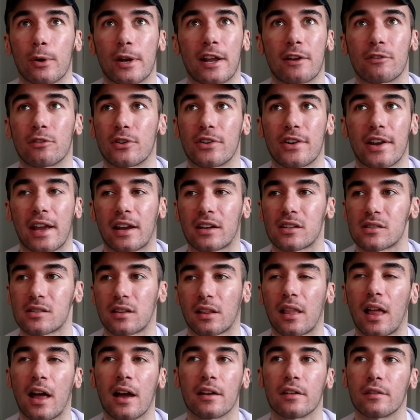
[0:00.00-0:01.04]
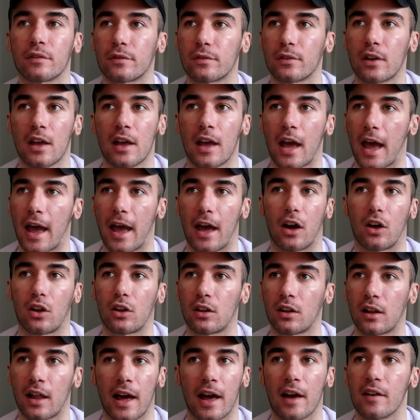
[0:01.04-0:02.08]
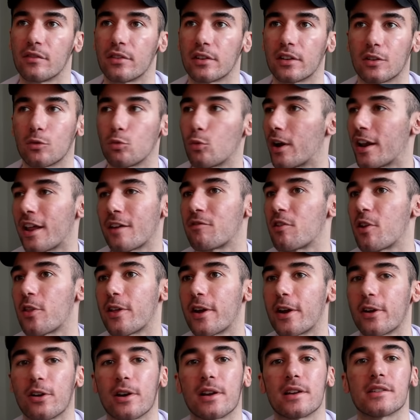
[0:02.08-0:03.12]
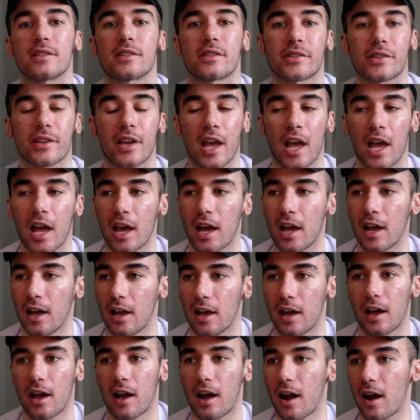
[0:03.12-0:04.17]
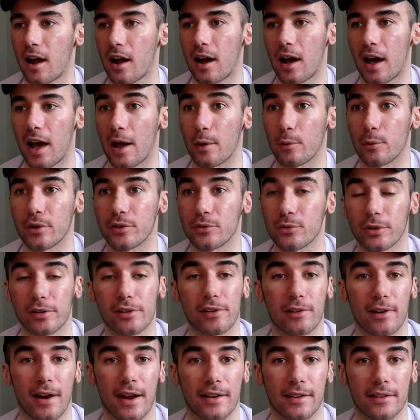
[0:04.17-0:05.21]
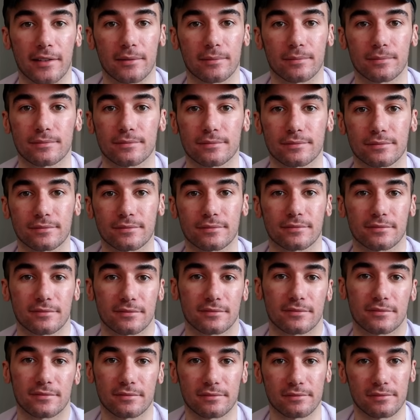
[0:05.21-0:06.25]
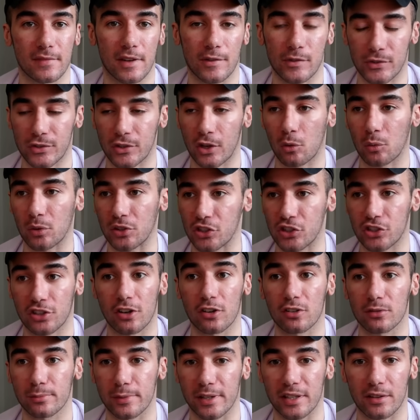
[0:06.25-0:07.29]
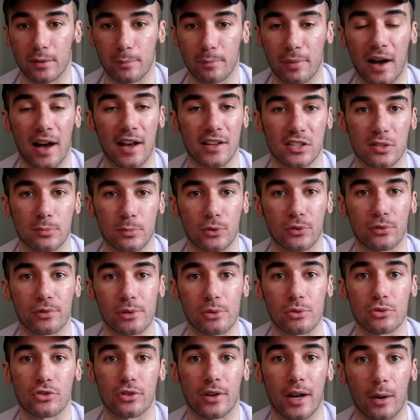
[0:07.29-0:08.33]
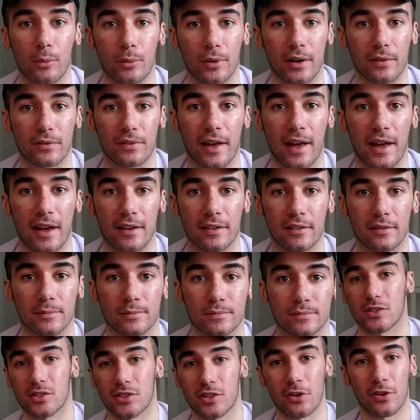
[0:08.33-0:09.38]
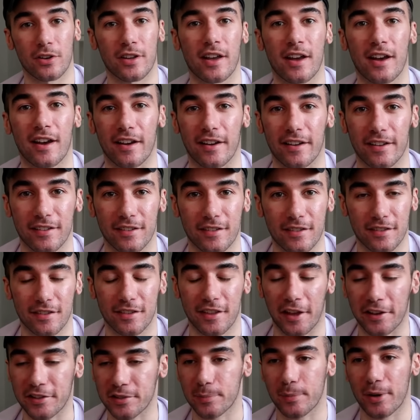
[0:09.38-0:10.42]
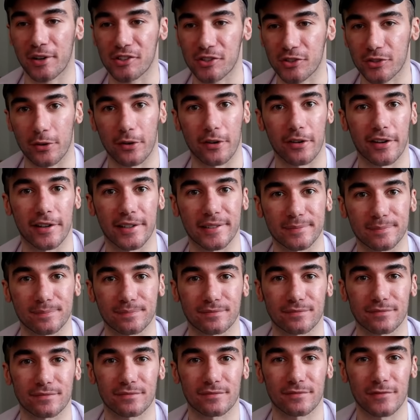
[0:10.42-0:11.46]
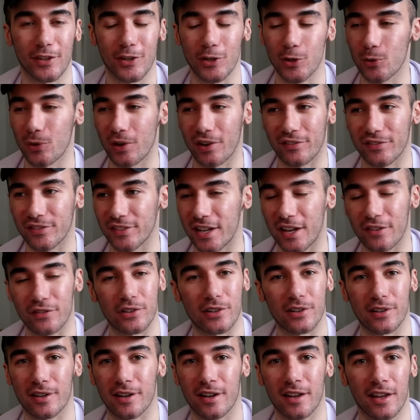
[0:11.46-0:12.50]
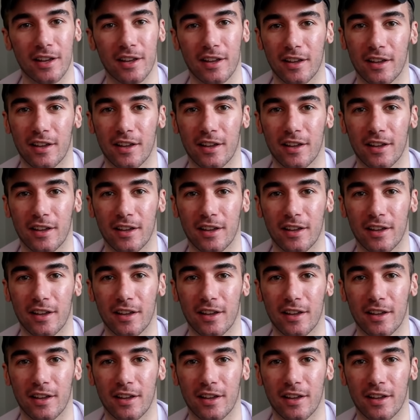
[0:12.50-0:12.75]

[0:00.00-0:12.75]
whatever next life, hell, heaven, whatever there is, I would regret it if someone showed me the possible future I would have had. So, yeah, that's my story. You would have never